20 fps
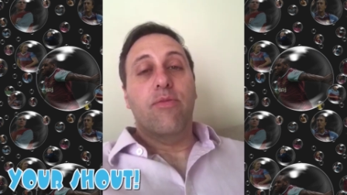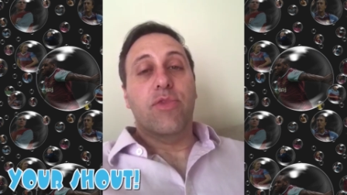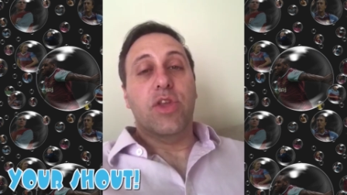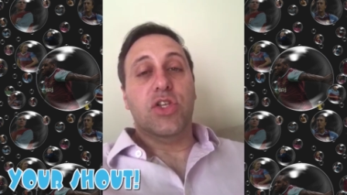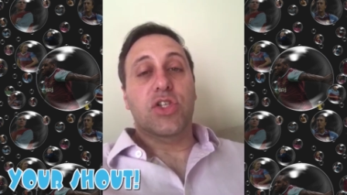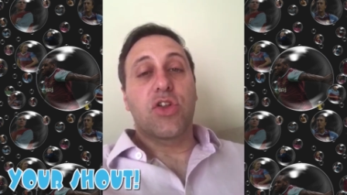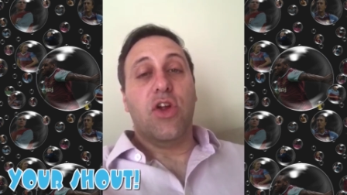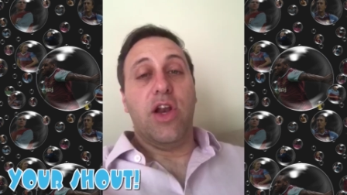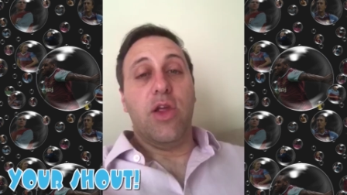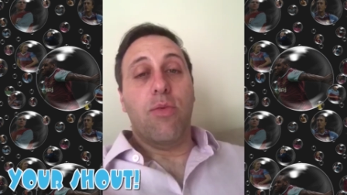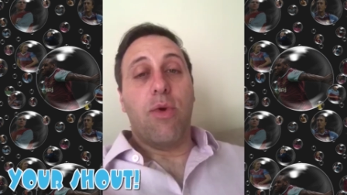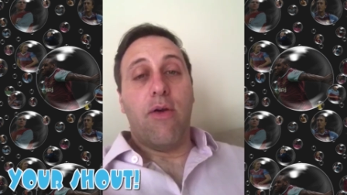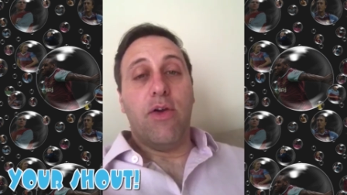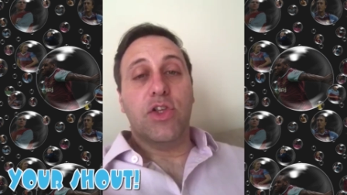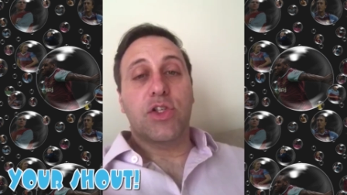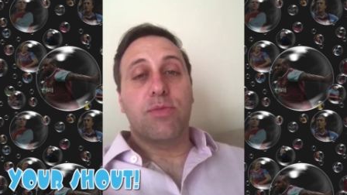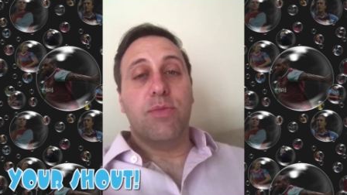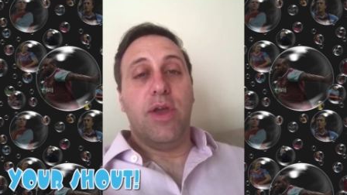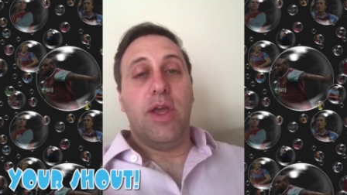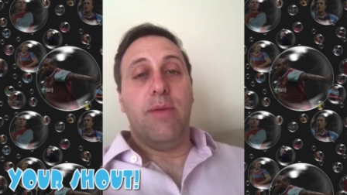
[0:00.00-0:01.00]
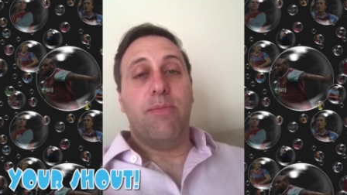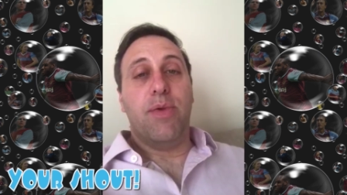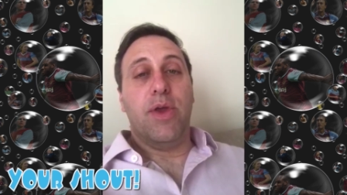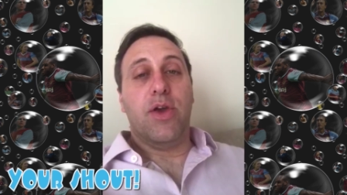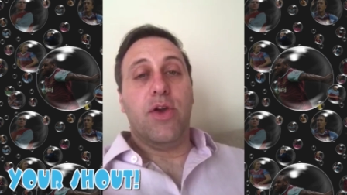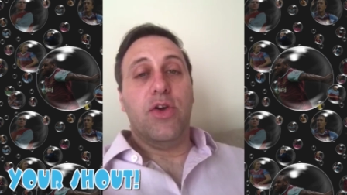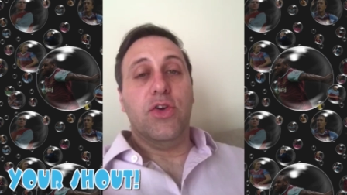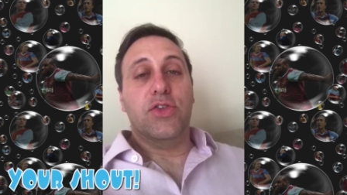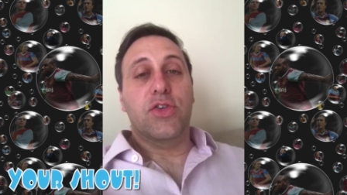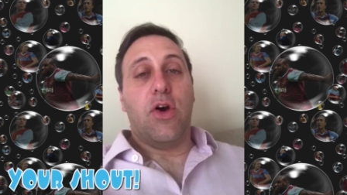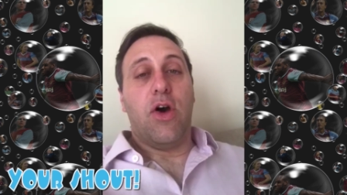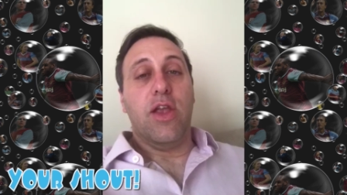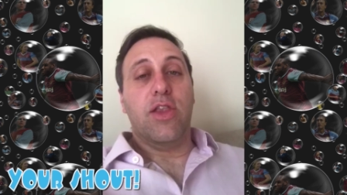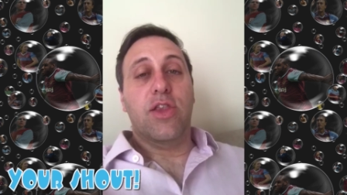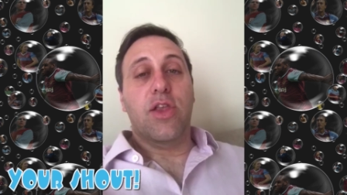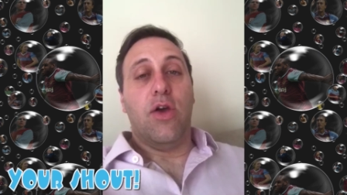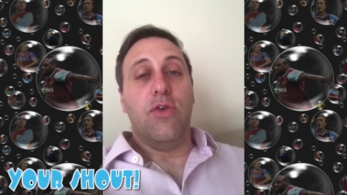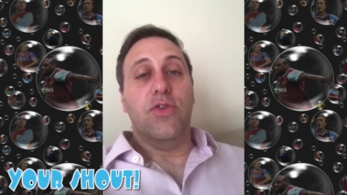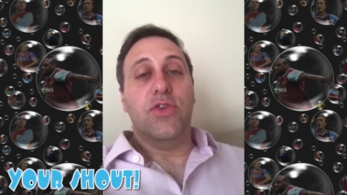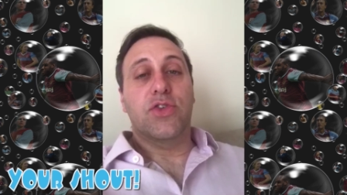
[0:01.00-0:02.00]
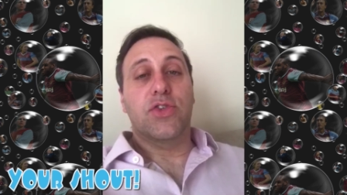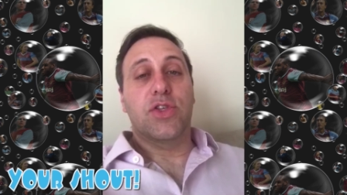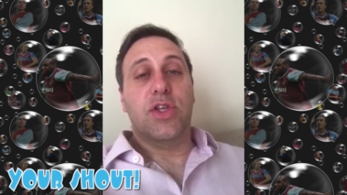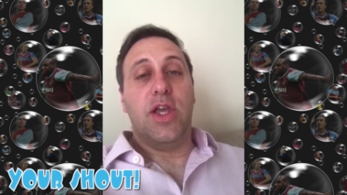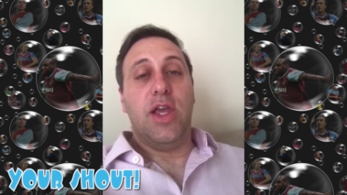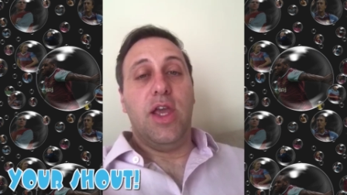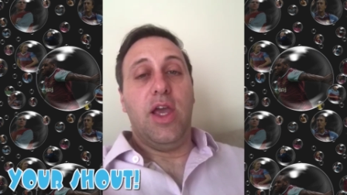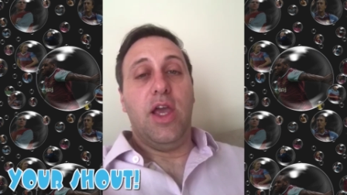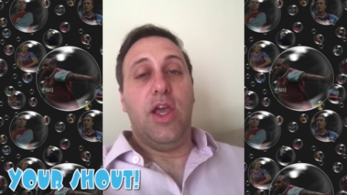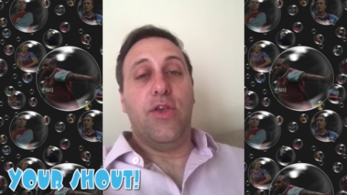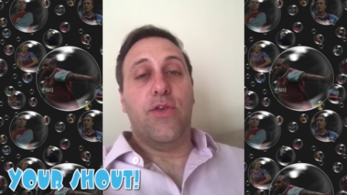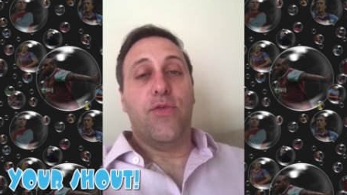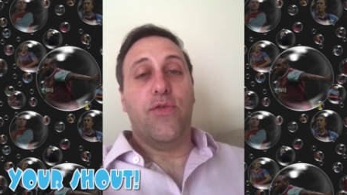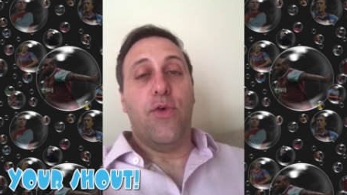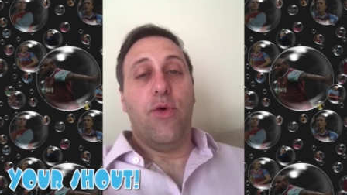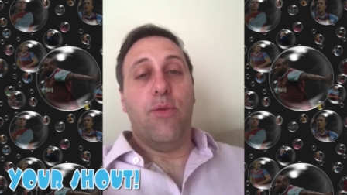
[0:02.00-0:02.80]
This slightly worries me because I don't see his